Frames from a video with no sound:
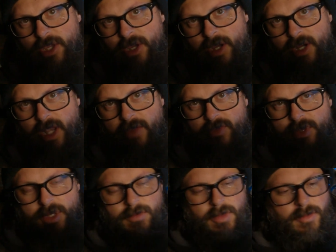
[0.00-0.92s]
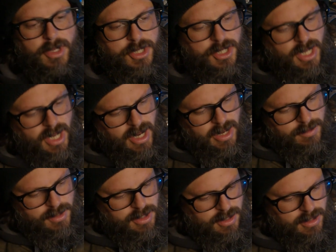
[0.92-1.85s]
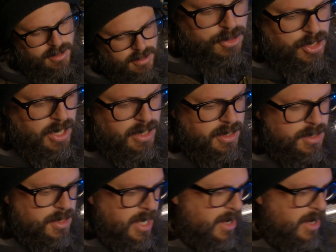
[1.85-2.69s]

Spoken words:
cooked. I've used them a bunch of times. We'll try these